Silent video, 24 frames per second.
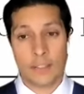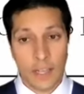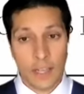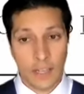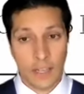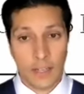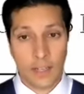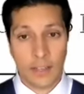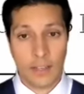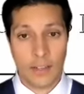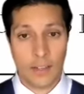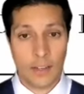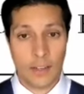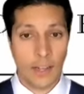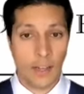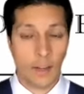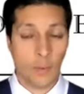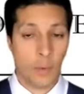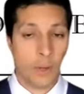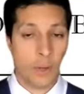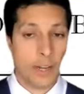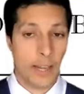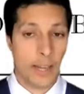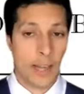taken,
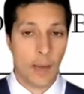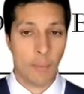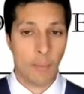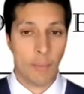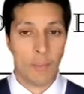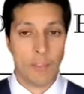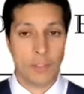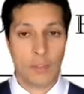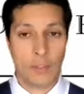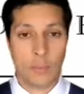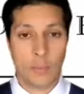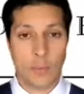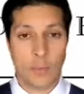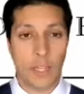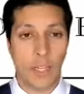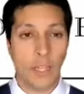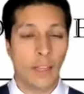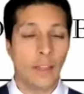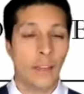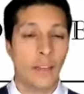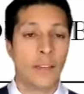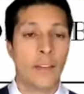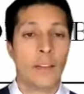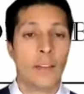and what happens
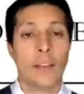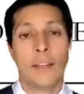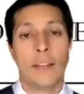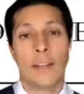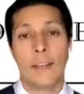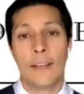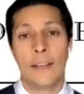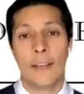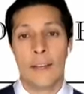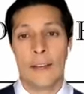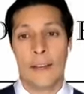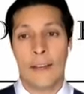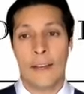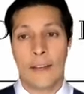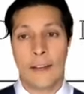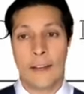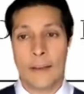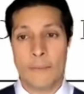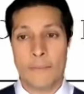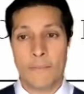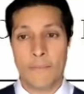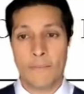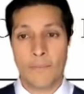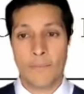when
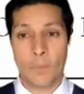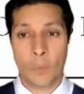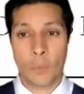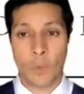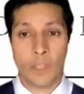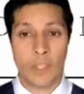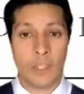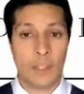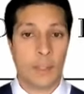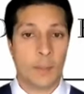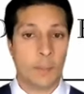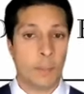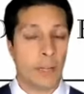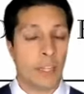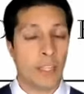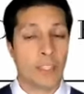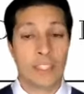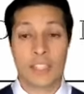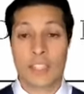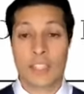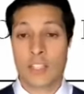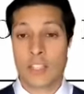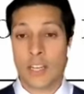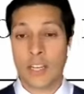the
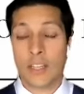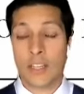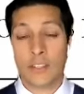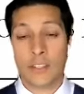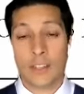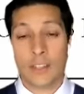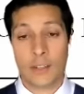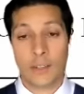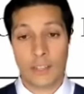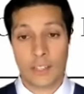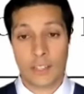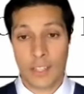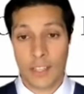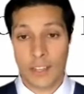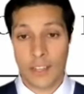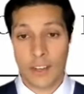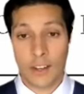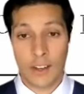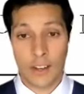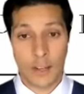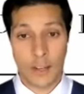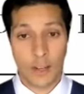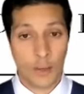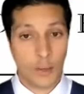politics change and all of a sudden
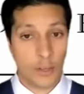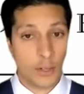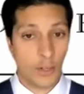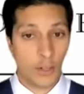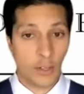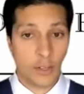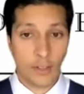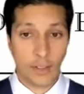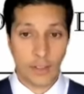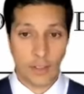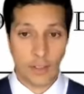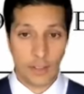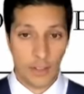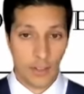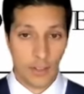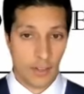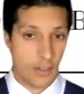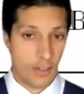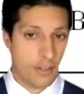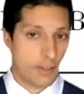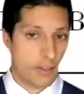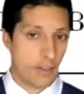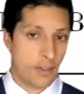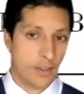
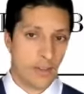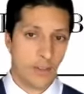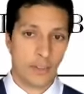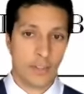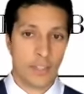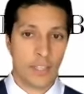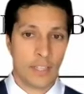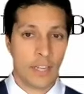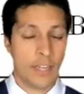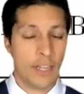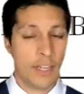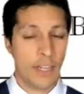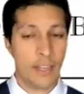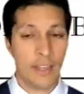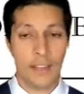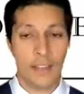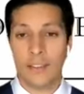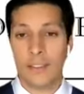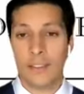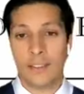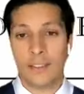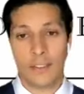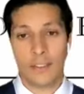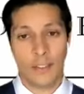you're
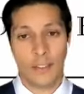taking